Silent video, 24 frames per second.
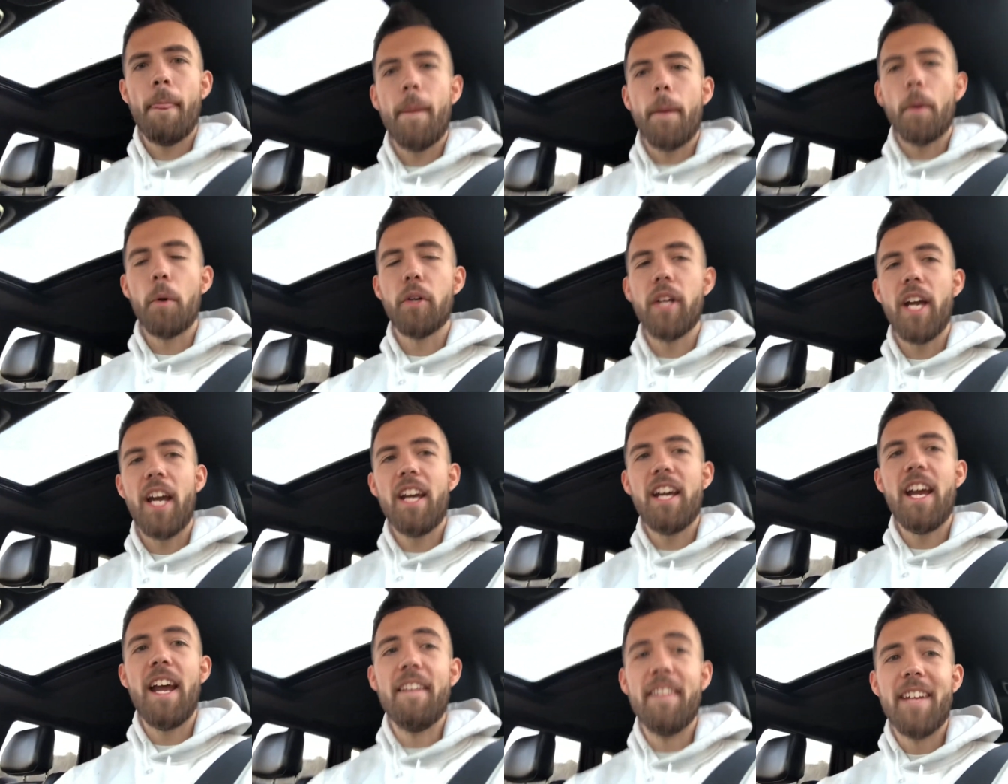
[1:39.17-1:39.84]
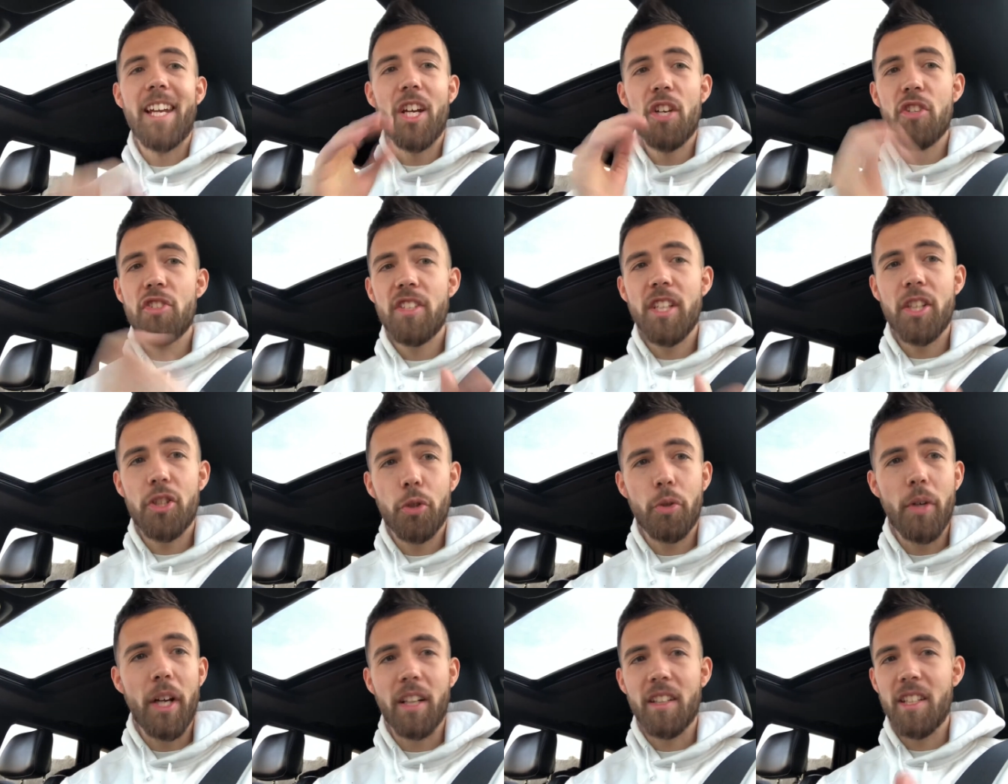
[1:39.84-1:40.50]
Okay, and here's the
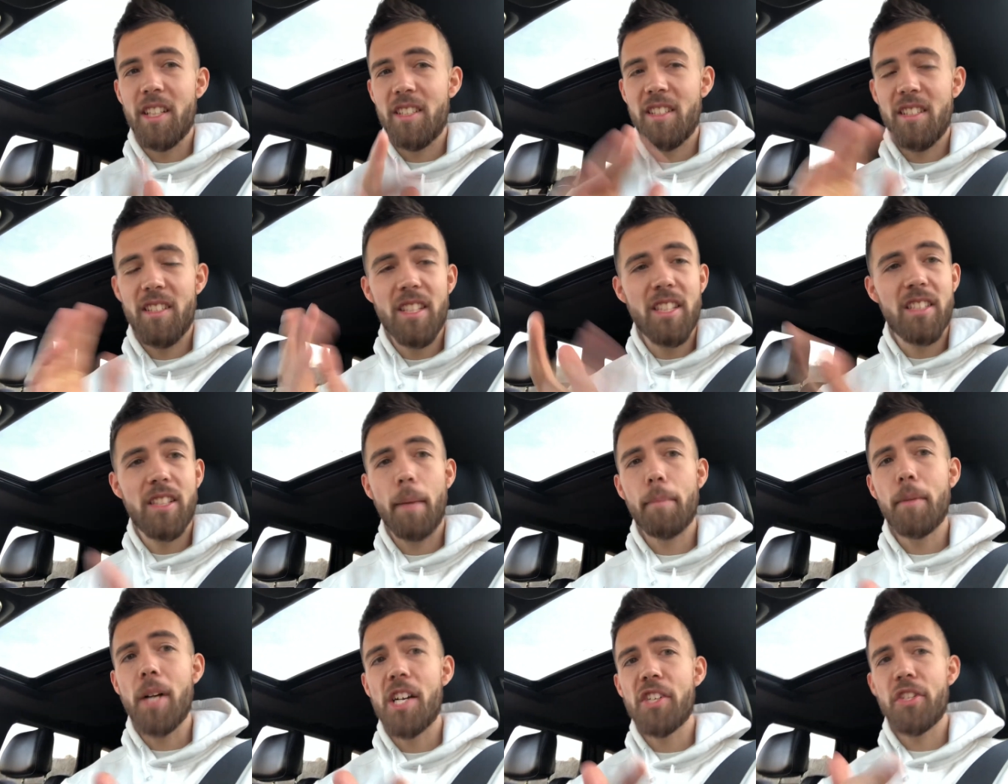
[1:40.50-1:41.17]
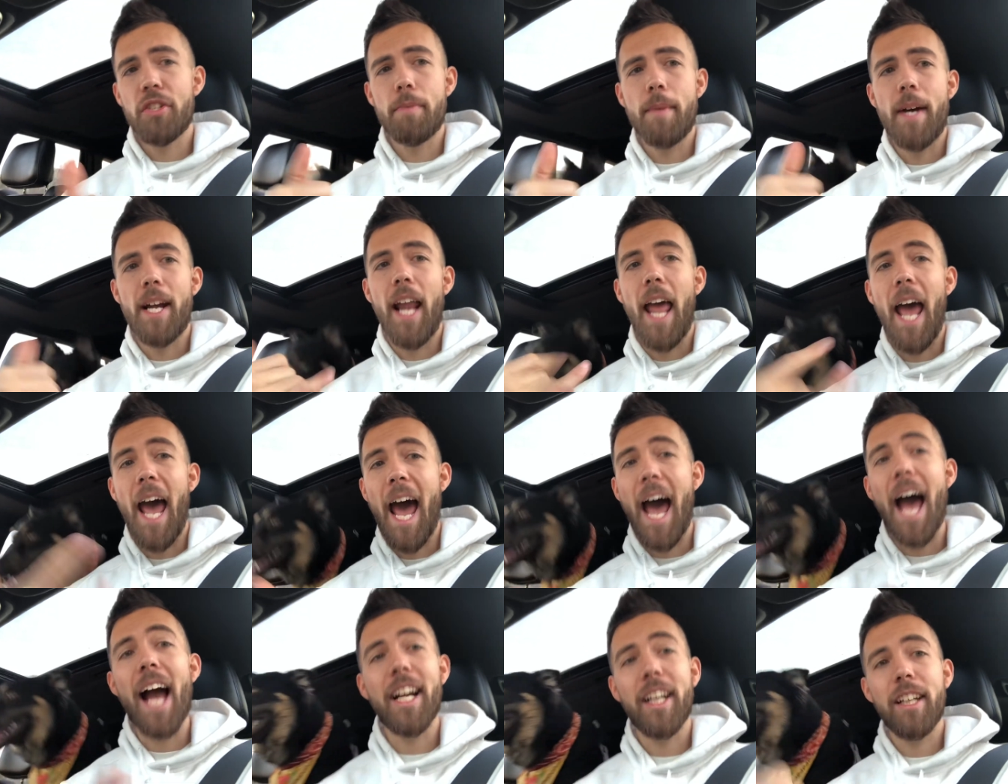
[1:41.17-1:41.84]
trick. This is the subconscious mind
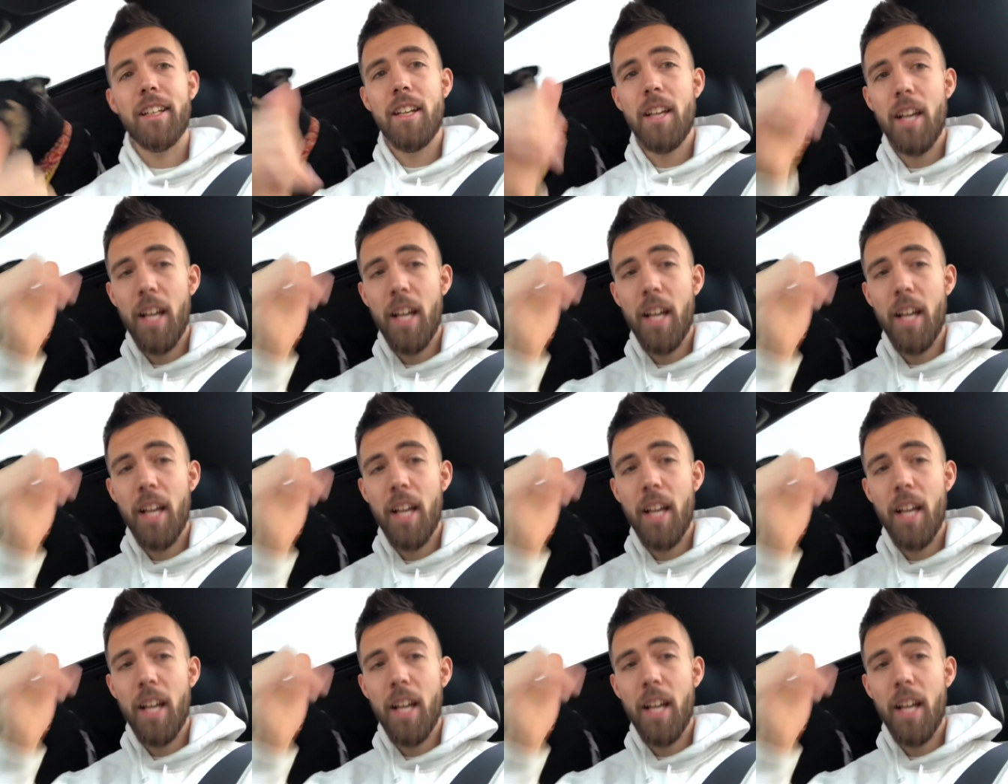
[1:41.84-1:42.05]
hack.